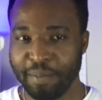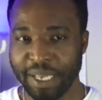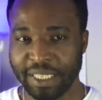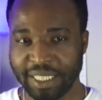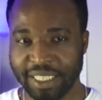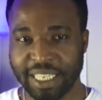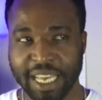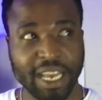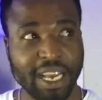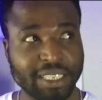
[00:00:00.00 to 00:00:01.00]
But this
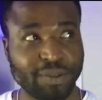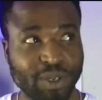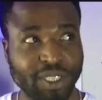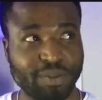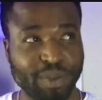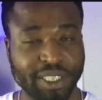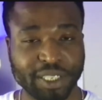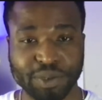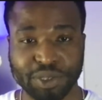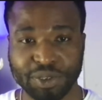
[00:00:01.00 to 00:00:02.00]
guy has what makes
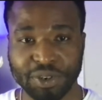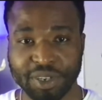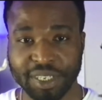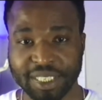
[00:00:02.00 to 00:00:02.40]
him strong.